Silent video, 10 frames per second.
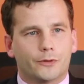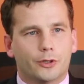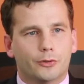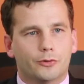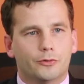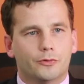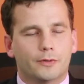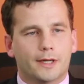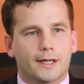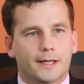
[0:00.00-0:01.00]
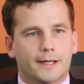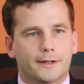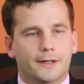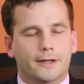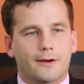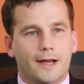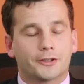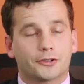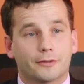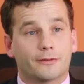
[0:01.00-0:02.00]
who are
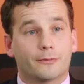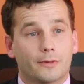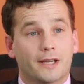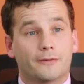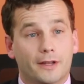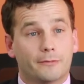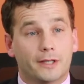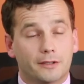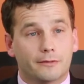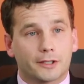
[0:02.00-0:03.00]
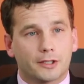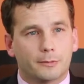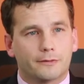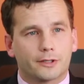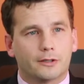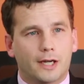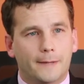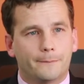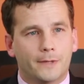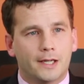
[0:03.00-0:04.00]
asked if they've been a victim of a
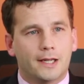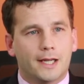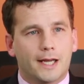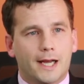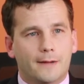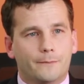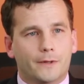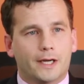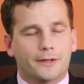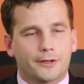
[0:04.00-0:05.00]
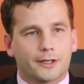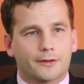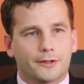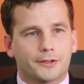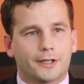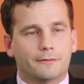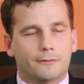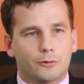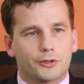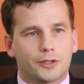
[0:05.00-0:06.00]
crime, I think that's
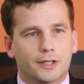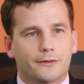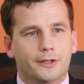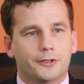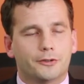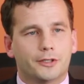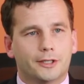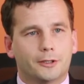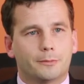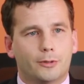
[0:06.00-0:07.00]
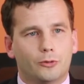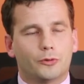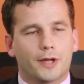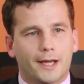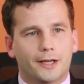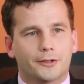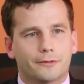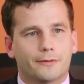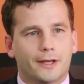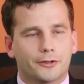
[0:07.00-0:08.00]
unfortunate that New Zealand pulled out
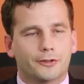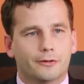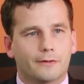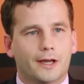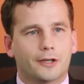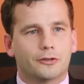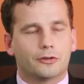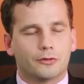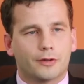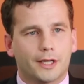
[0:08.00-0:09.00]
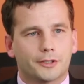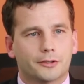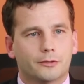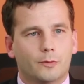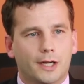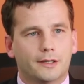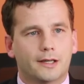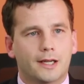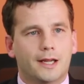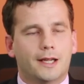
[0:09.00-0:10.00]
of that survey in 2001,
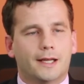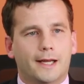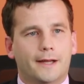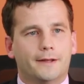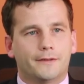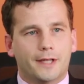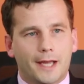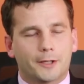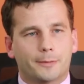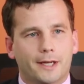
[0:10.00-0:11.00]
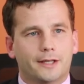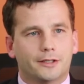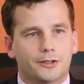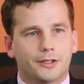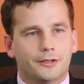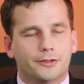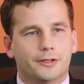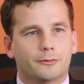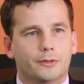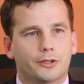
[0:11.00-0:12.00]
and the ACT Party says
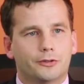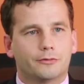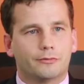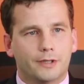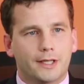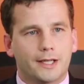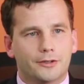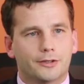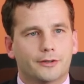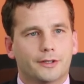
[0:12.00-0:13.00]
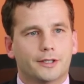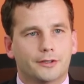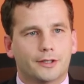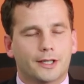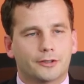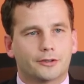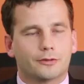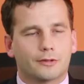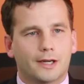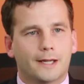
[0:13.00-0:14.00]
that we should re-enter the
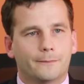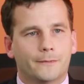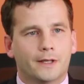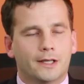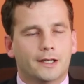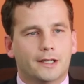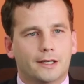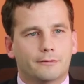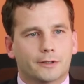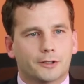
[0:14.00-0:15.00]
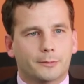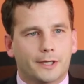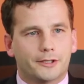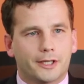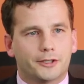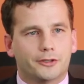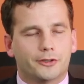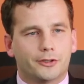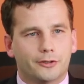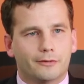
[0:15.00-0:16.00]
International Crime
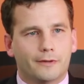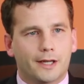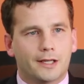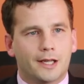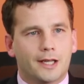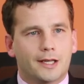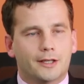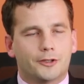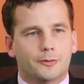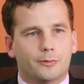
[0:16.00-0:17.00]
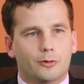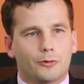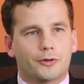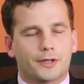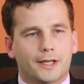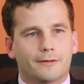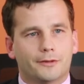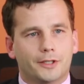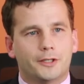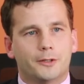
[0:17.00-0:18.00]
Victimisation Survey. It's important to have
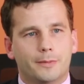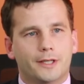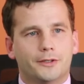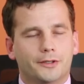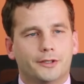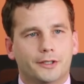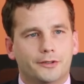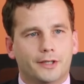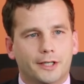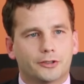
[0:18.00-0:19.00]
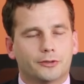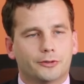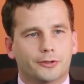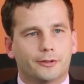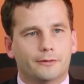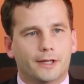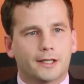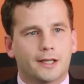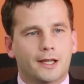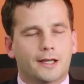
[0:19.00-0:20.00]
an independent international
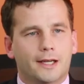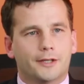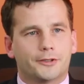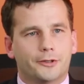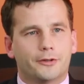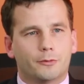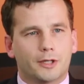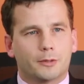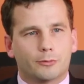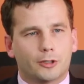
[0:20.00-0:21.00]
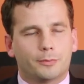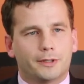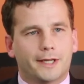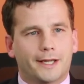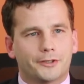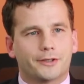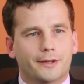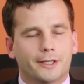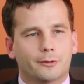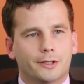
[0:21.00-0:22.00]
survey so that we can properly answer
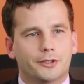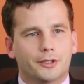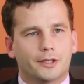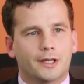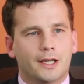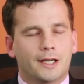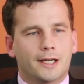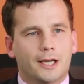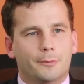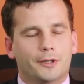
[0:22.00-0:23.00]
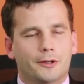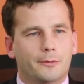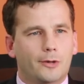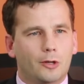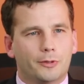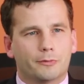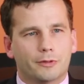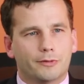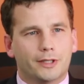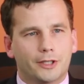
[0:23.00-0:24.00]
that question, but at the moment
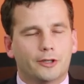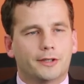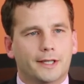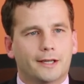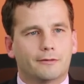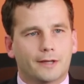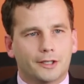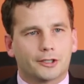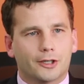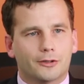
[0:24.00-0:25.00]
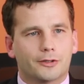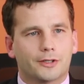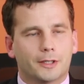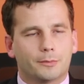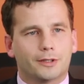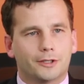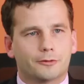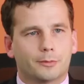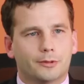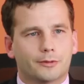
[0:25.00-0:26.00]
we really only have anecdotes and
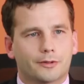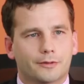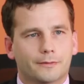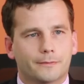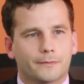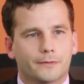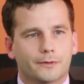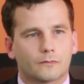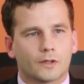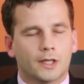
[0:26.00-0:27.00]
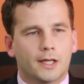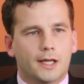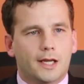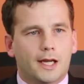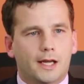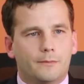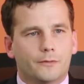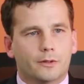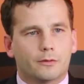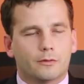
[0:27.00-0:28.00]
police reports.
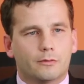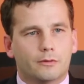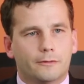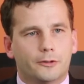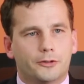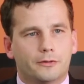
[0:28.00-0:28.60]
Well, first